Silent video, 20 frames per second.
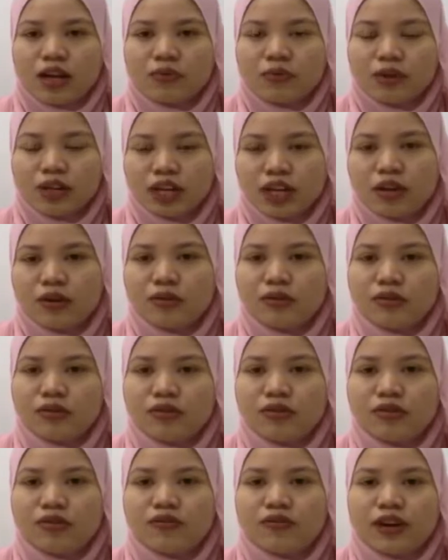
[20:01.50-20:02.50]
we can
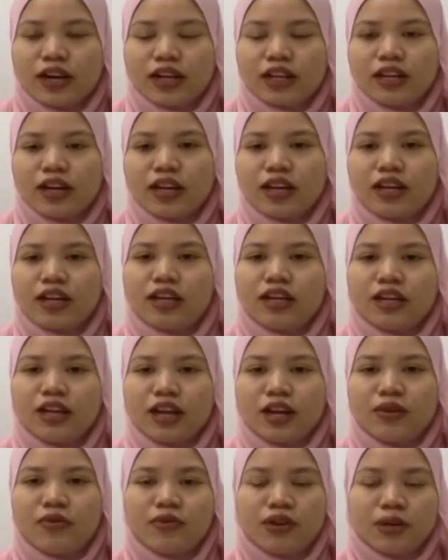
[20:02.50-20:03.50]
also find that in the
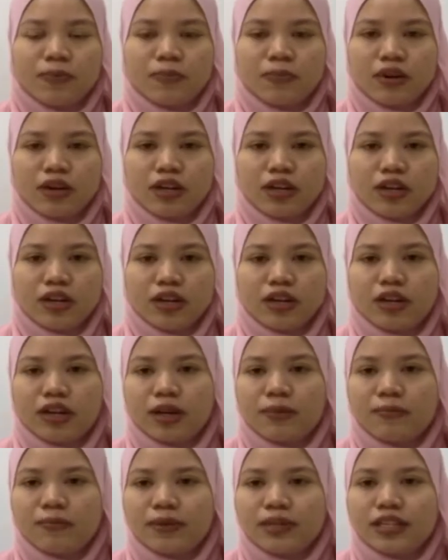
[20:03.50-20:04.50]
annual report, the
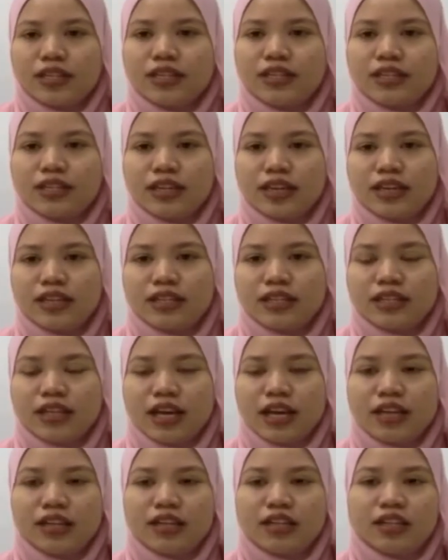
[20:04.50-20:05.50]
company states
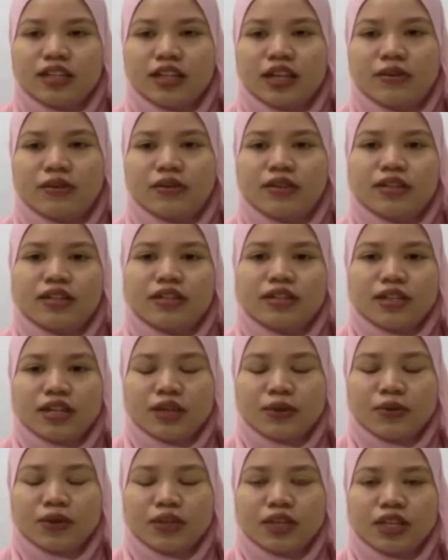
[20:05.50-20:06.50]
that the shareholders'
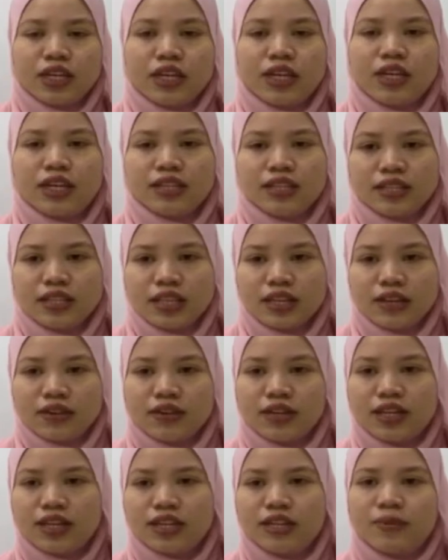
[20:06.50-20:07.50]
equity is
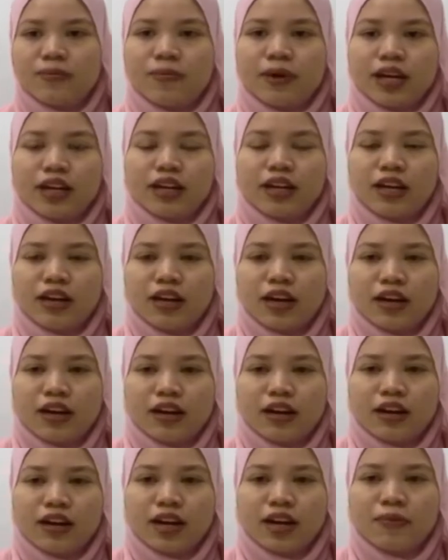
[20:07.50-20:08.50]
decreased by
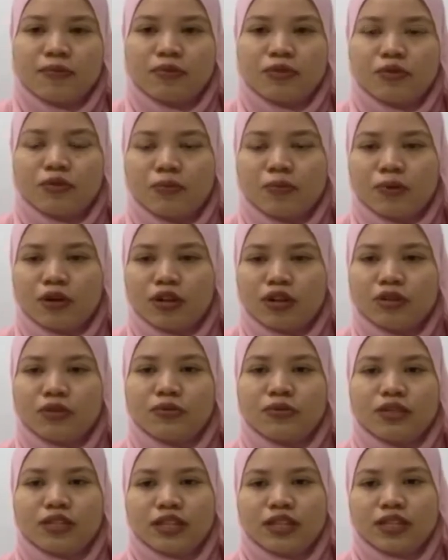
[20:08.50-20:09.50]
Rm
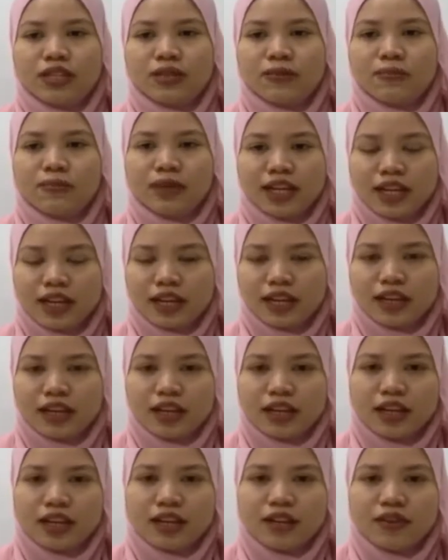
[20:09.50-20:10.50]
2.26 million
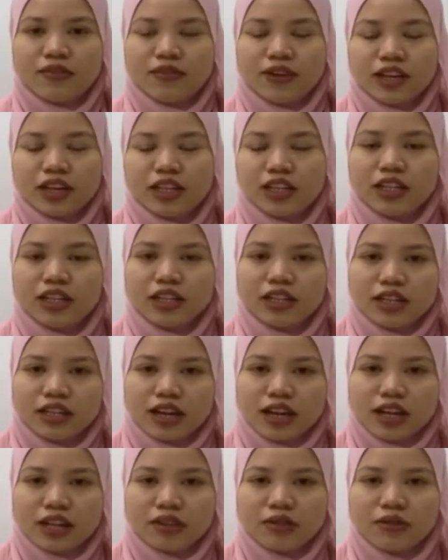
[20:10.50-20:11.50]
in the financial year
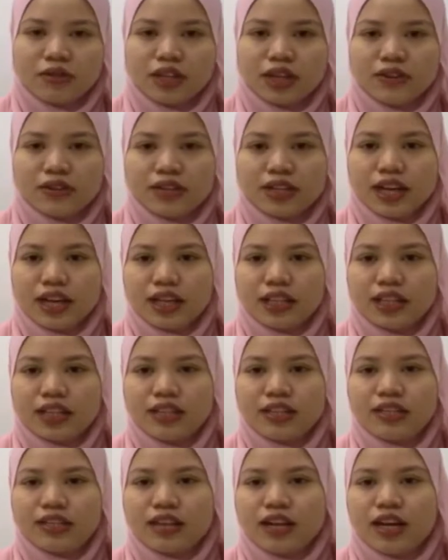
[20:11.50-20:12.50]
end
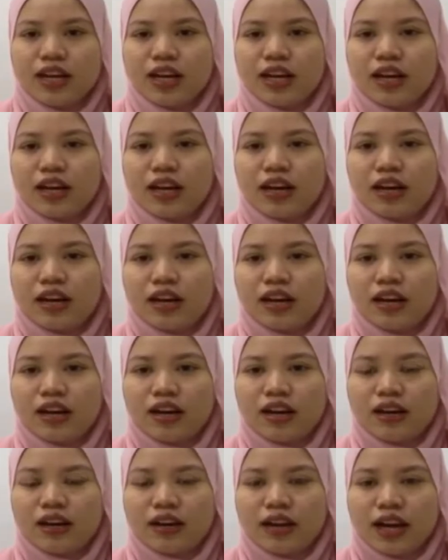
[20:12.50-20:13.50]
2019,
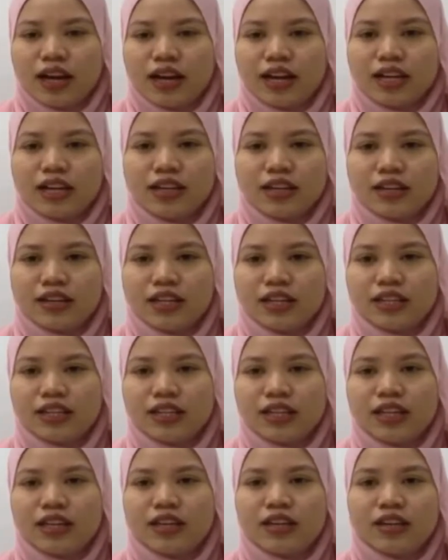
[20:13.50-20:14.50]
an increase
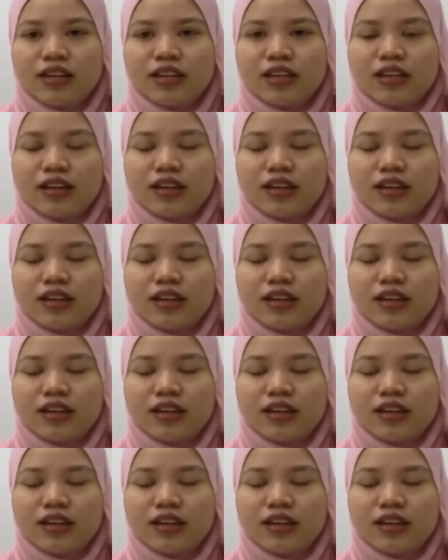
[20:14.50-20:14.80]
in